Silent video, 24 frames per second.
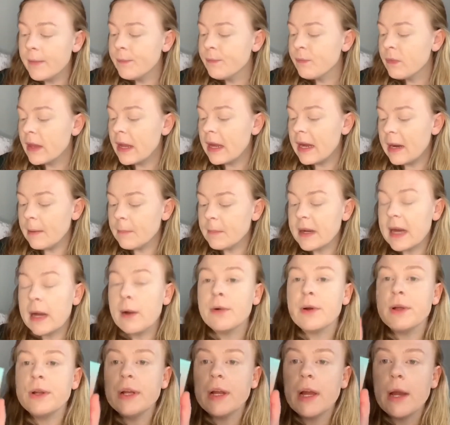I'm now going to
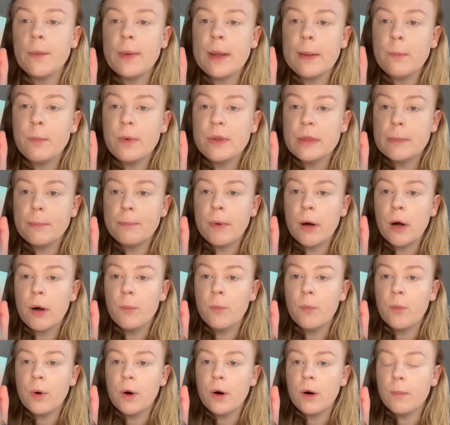go in with the bottom
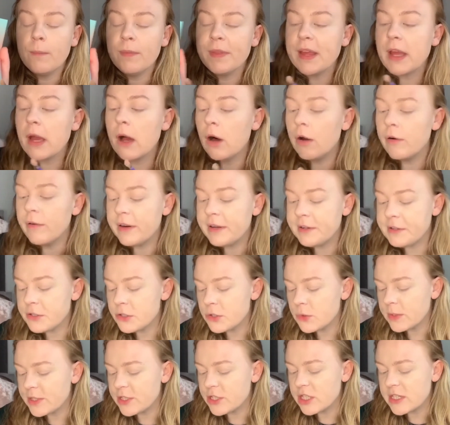one, the orange, which
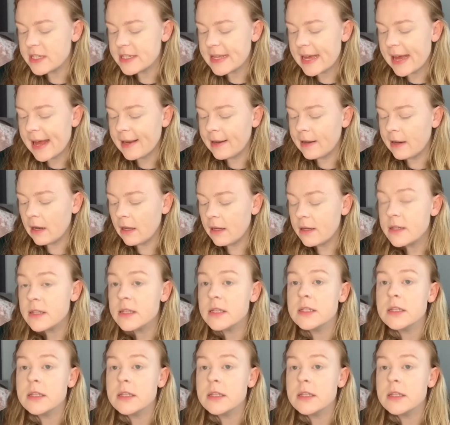is Endless.